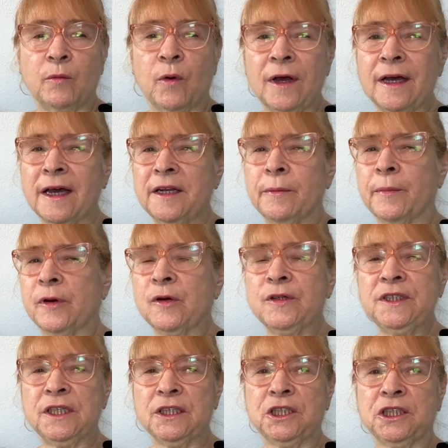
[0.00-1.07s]
what kind of
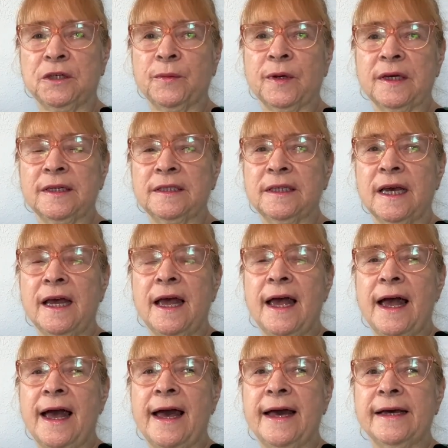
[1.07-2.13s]
person she was.
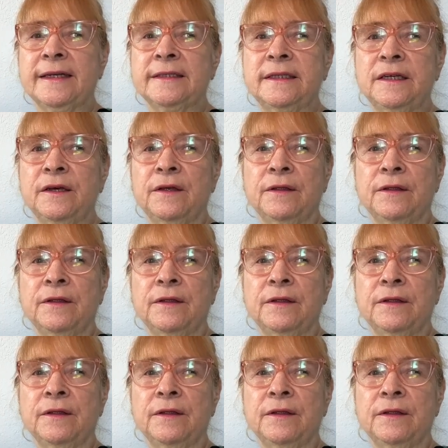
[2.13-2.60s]
And